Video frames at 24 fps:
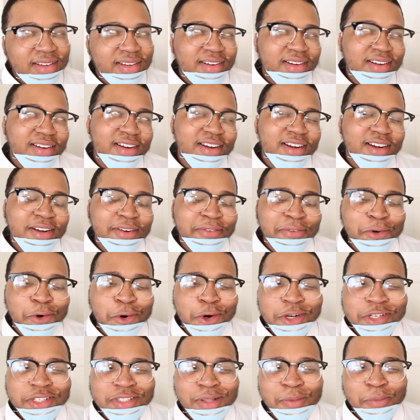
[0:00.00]
Uh, of
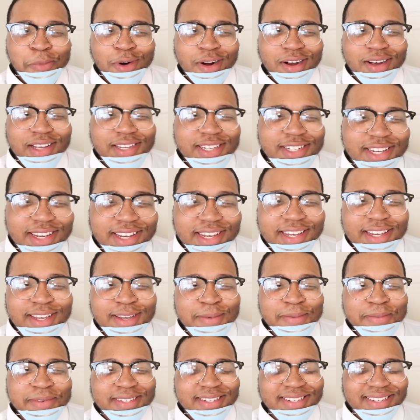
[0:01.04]
course, LeBron
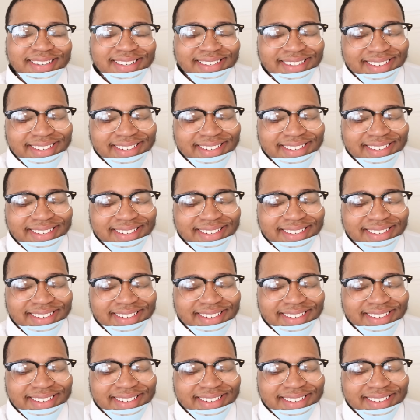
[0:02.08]
James.